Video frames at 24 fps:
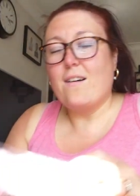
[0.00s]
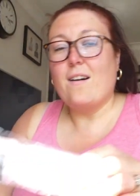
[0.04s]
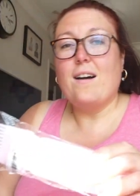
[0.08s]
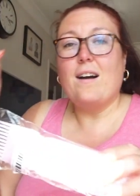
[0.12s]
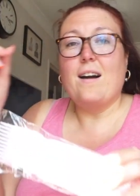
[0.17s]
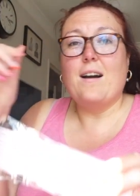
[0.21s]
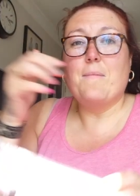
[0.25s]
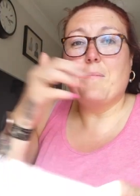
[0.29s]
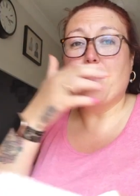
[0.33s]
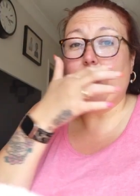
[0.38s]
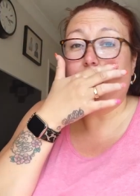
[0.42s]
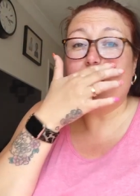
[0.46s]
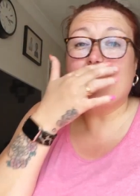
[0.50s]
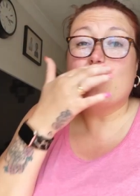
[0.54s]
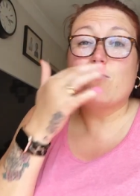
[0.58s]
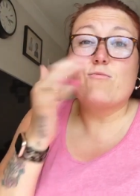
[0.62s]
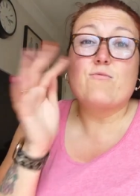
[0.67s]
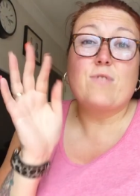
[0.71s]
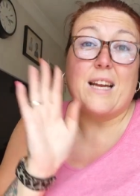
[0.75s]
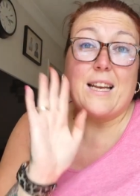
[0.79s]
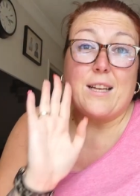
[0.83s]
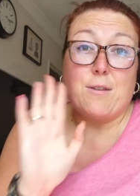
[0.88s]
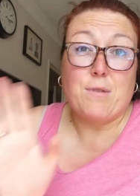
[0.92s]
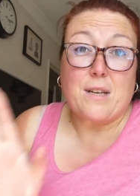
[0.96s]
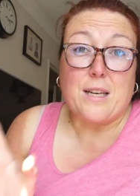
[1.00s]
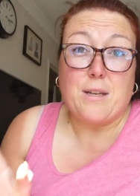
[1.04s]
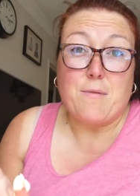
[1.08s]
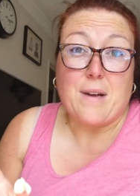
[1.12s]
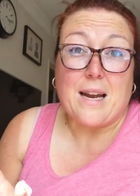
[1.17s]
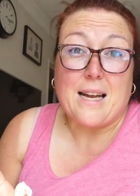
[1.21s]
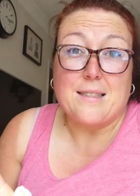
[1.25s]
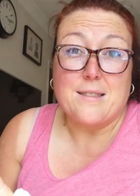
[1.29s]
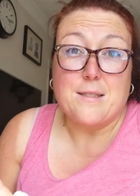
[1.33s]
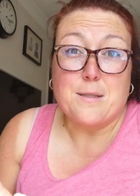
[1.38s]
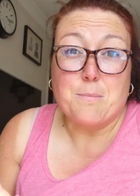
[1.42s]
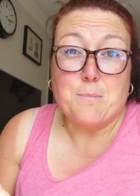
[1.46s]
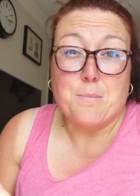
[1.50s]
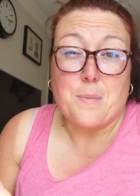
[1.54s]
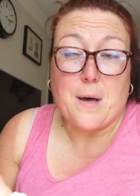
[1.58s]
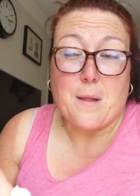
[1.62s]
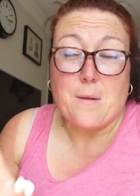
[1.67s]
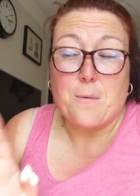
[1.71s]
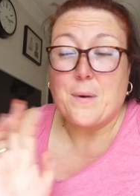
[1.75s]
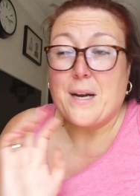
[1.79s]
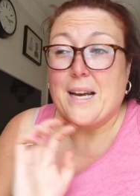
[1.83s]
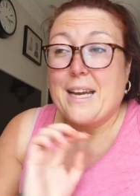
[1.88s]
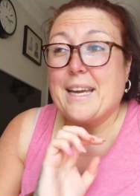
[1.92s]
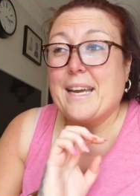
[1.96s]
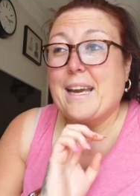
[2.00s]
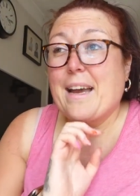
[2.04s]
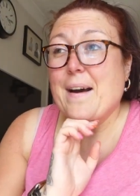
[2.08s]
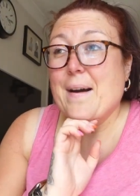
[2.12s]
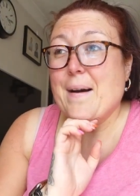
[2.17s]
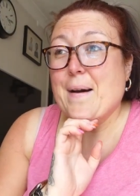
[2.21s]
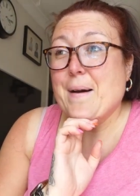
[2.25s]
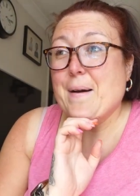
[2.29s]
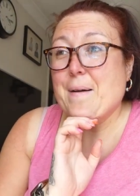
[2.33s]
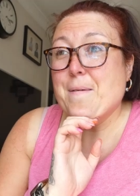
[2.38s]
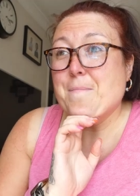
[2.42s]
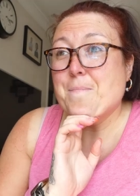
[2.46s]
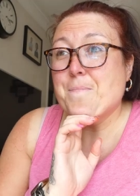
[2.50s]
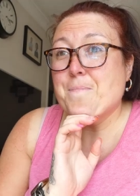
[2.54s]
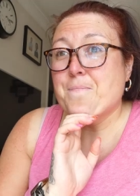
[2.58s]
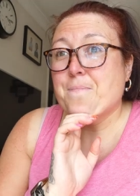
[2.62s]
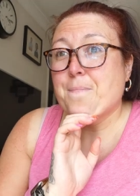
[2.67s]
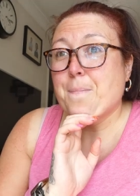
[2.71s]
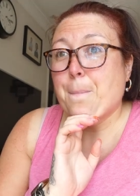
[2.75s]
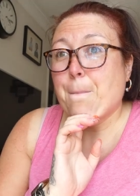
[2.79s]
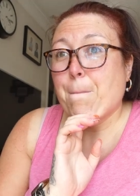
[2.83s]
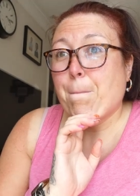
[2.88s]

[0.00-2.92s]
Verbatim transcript: Um, it's really, really random, by the way. Um,